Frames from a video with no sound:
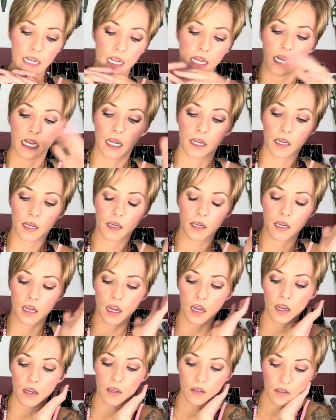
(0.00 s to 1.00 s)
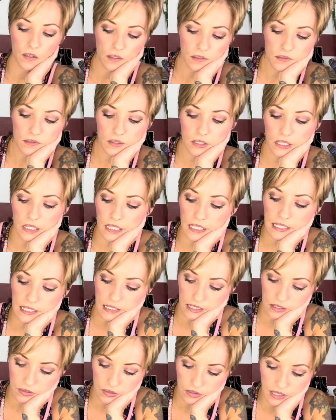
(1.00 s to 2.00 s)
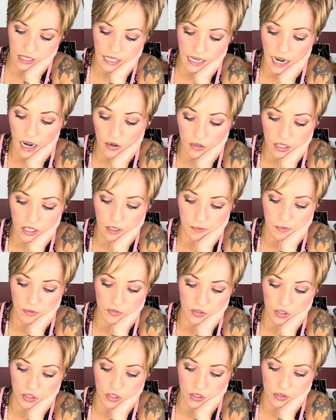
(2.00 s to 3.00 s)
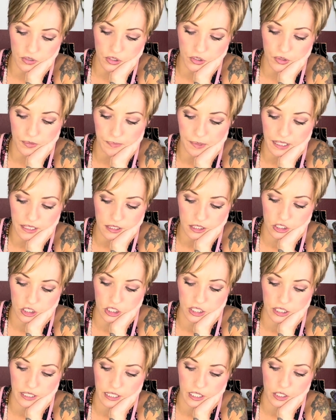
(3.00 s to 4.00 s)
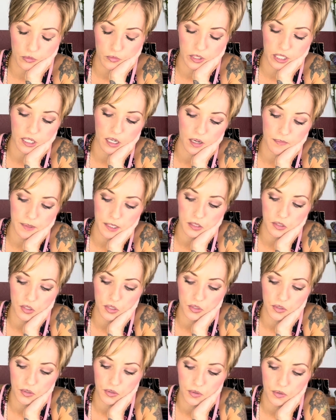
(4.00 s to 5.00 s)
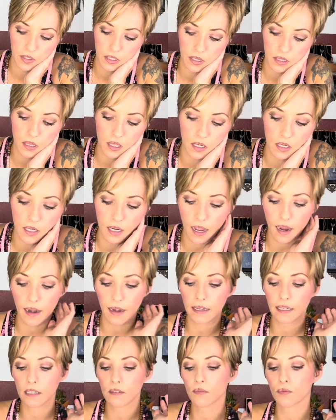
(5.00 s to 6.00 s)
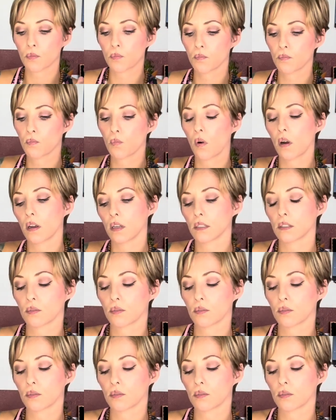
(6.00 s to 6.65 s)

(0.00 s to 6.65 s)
it the outcome of your messages here, we come into the Nine of Wands